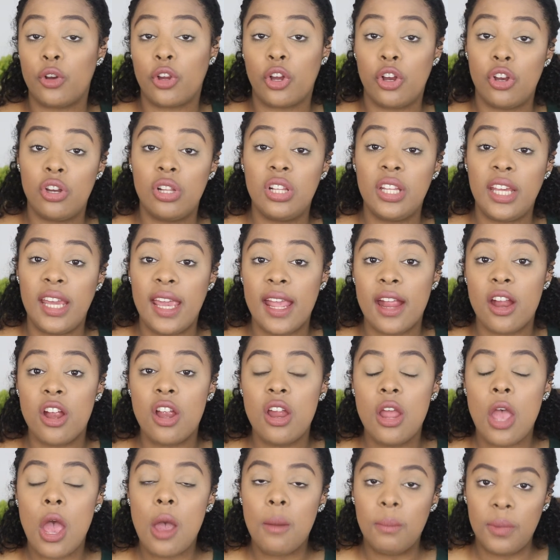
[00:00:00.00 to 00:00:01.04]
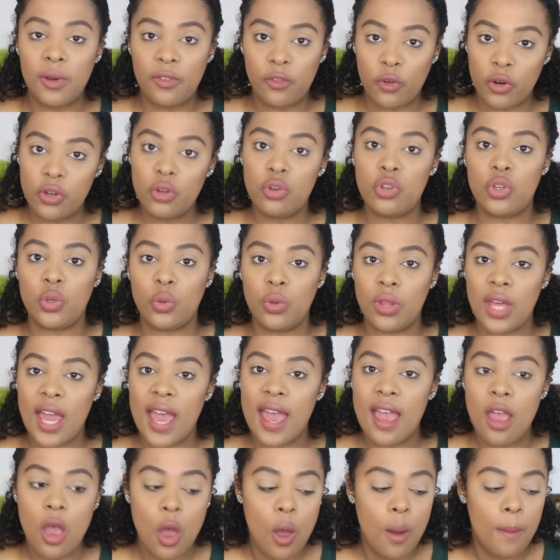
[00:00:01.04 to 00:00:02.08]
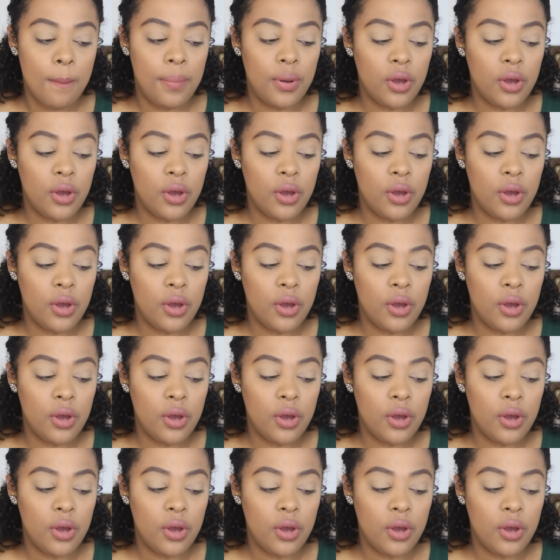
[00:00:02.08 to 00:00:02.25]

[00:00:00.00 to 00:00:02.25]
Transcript: curly hair, before you do that,